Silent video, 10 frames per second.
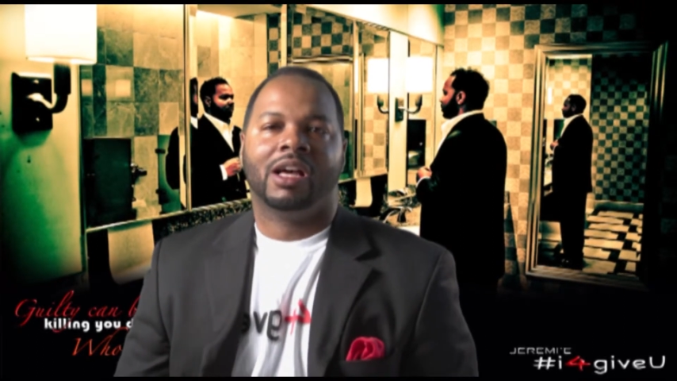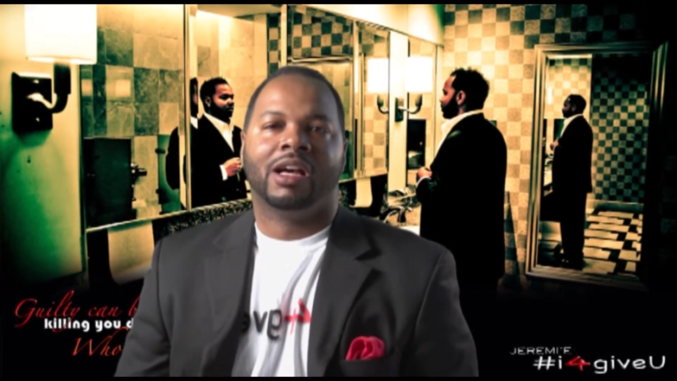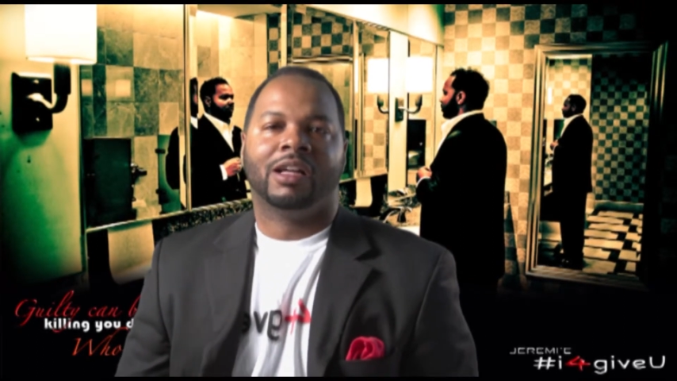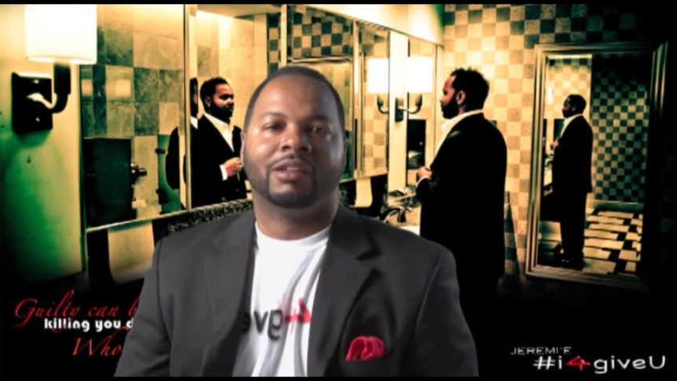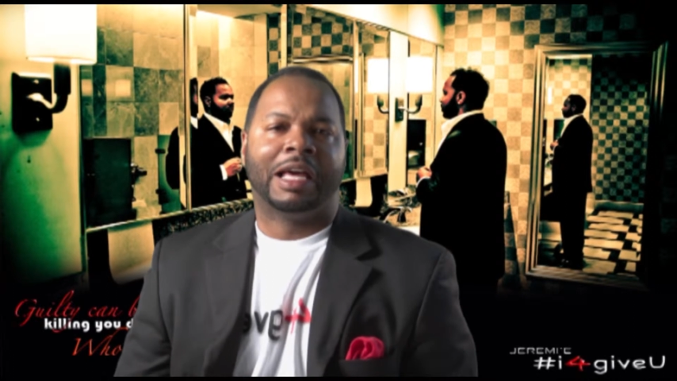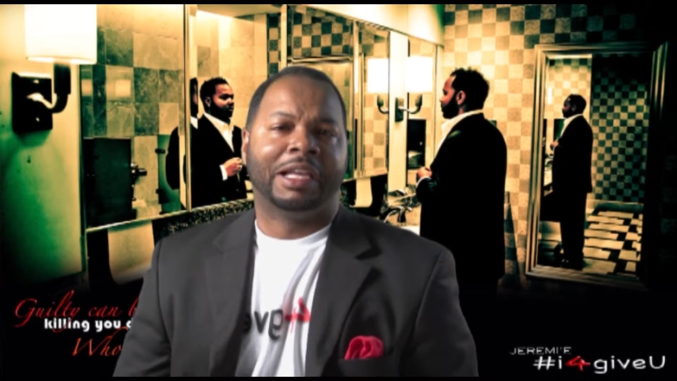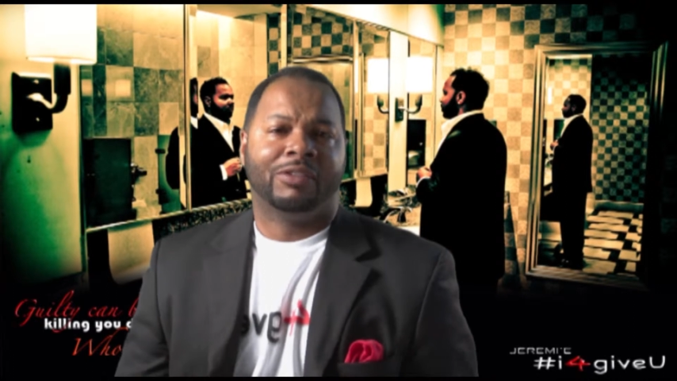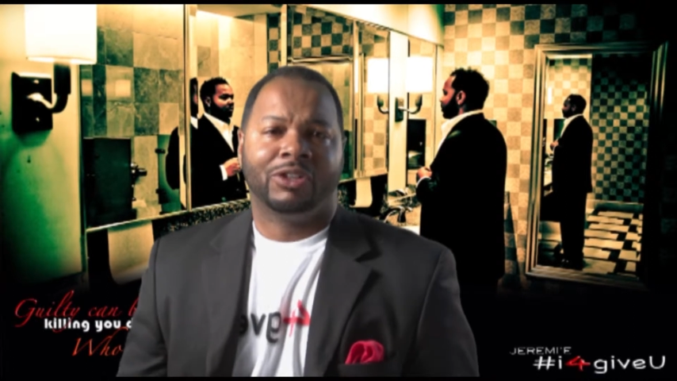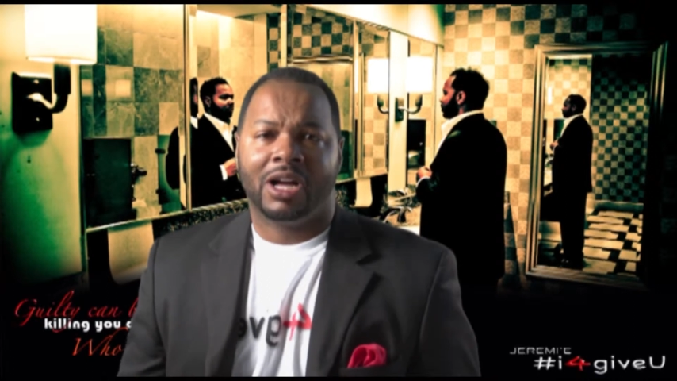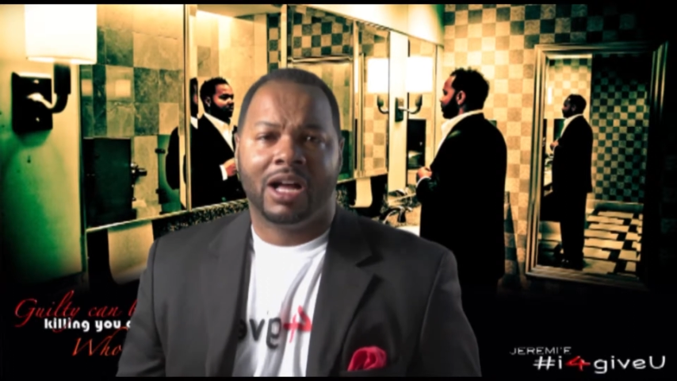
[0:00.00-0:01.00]
uh, not
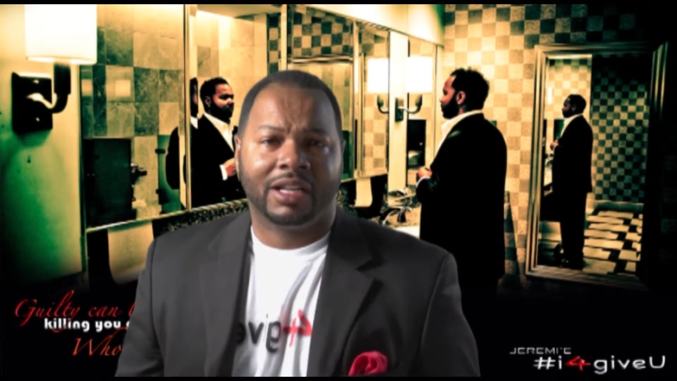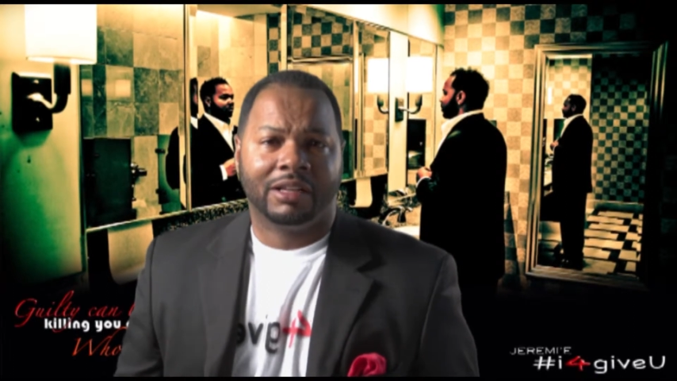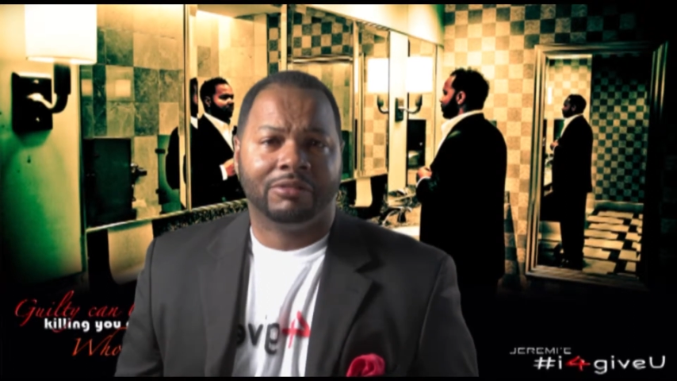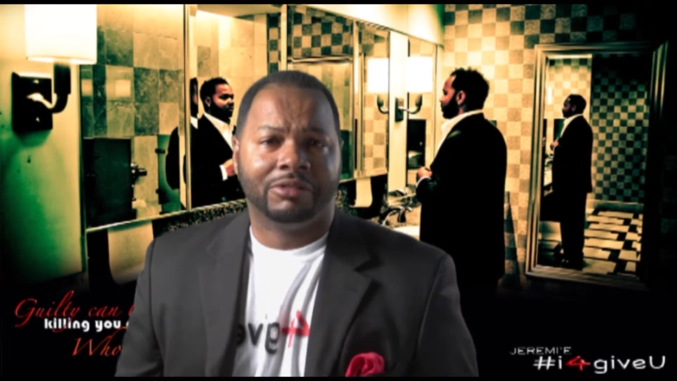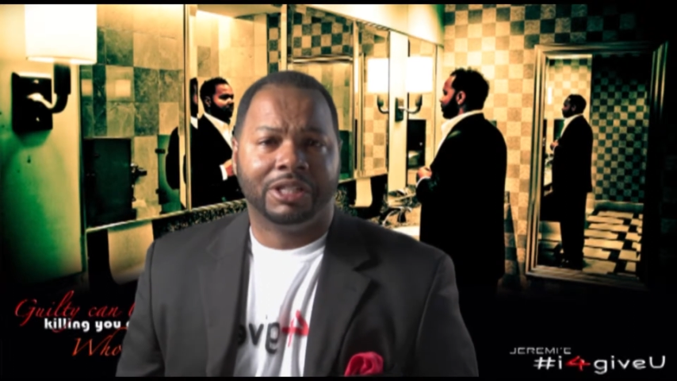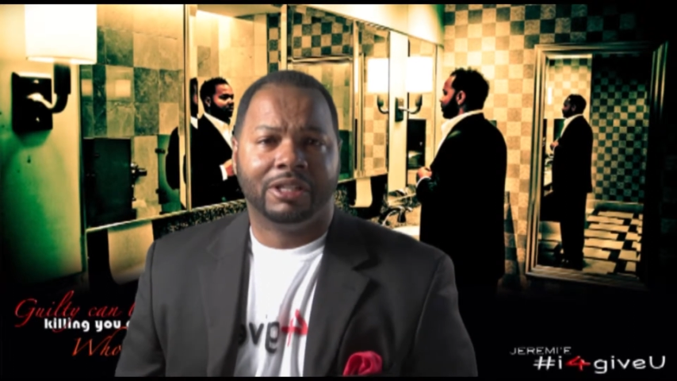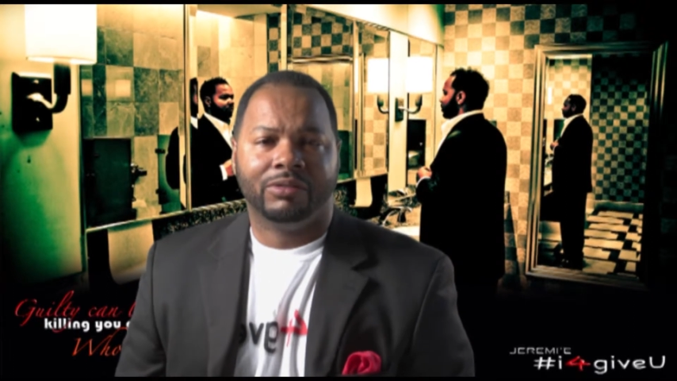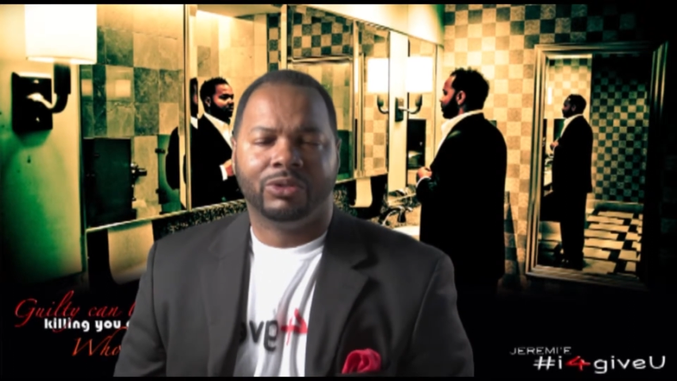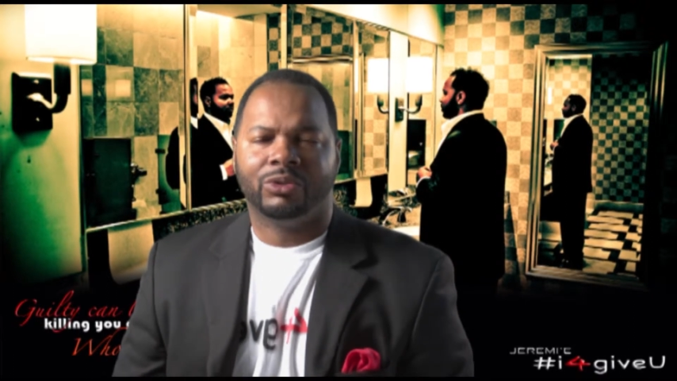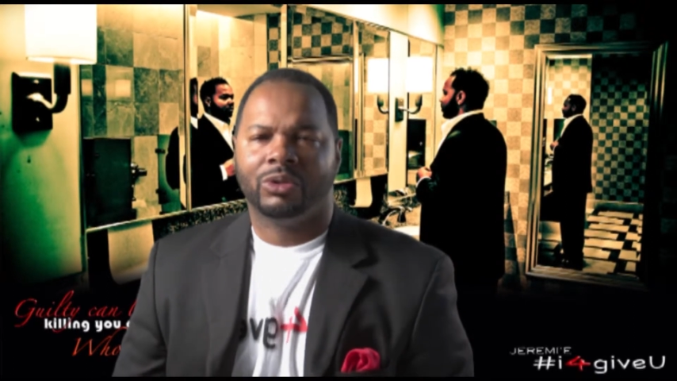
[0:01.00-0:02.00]
even God can forgive you.